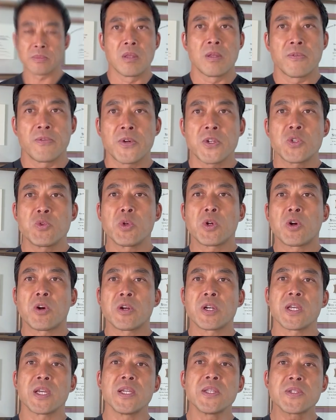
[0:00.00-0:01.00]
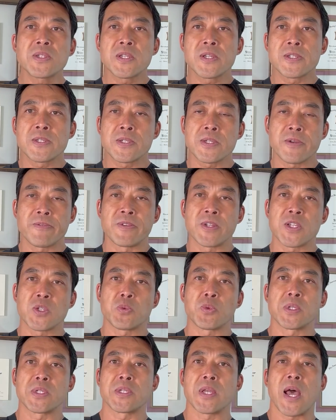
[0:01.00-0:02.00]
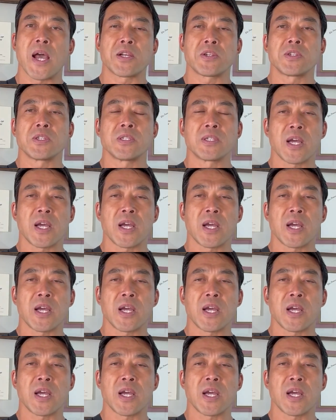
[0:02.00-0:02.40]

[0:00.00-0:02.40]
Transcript: The first recorded instance of this was actually in